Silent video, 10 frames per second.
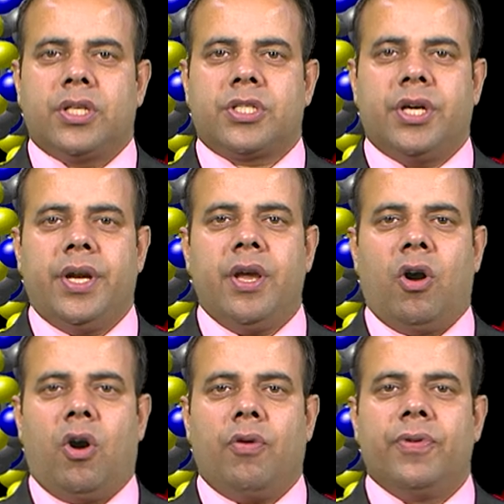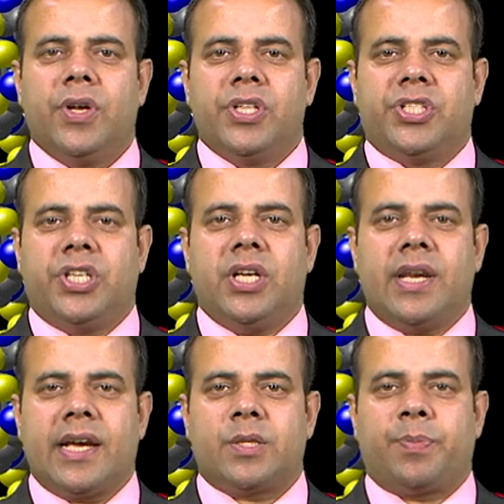the study of
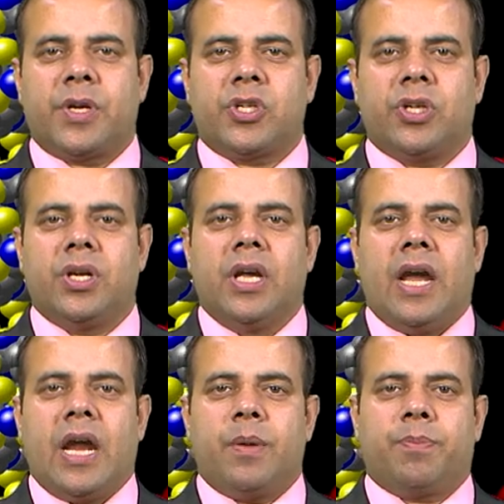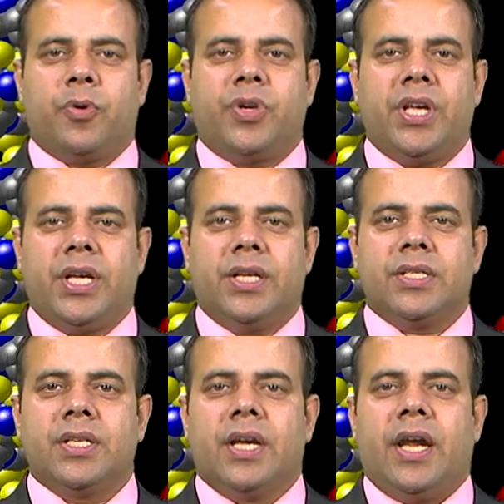gene expression and
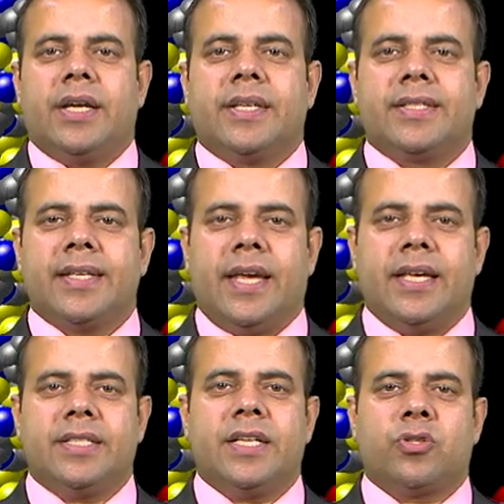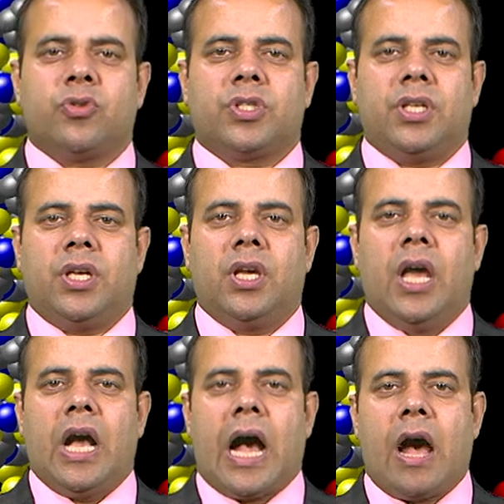proteins, it is easy to
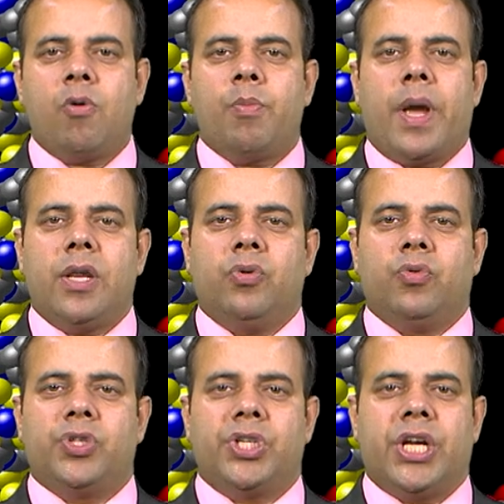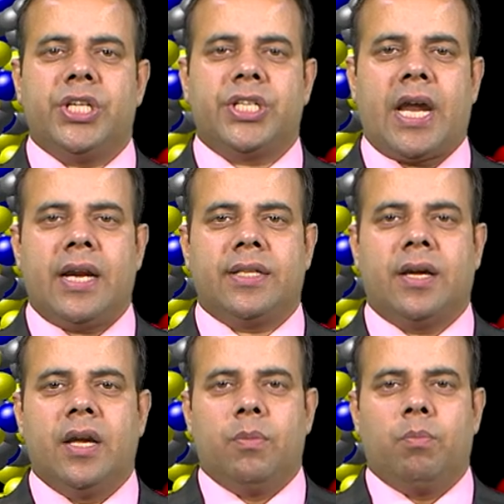see how minute changes at
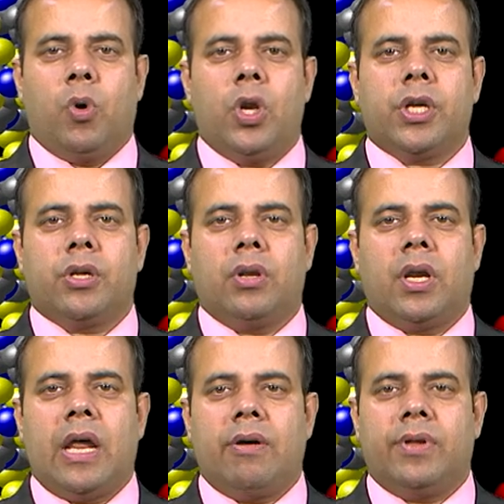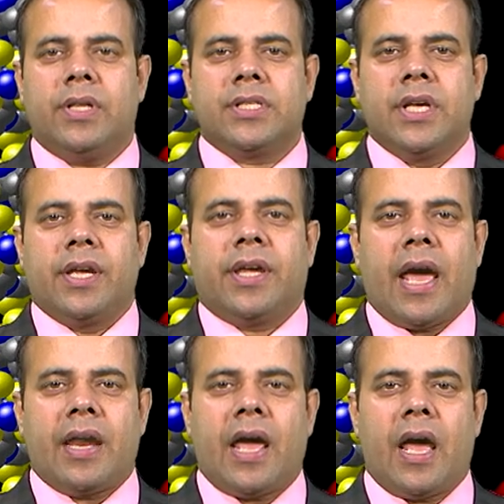the molecular levels
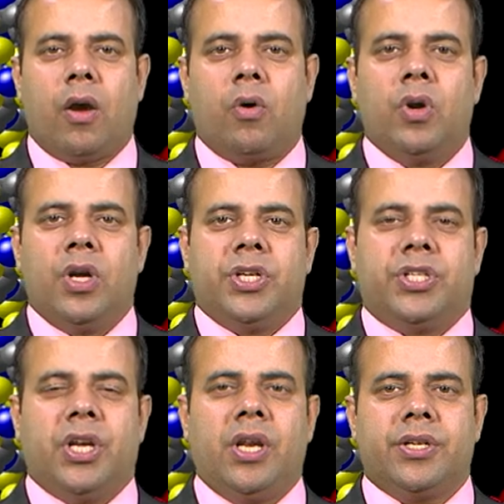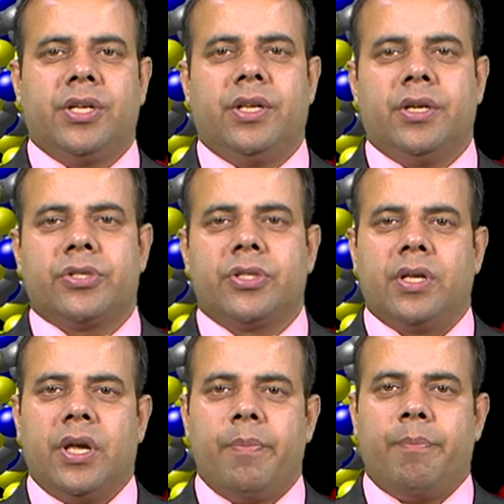can have deleterious
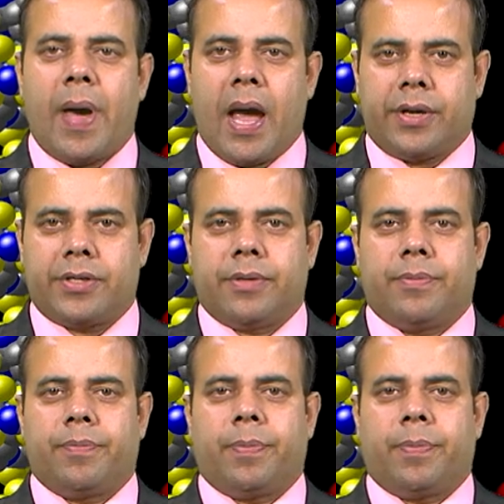impact.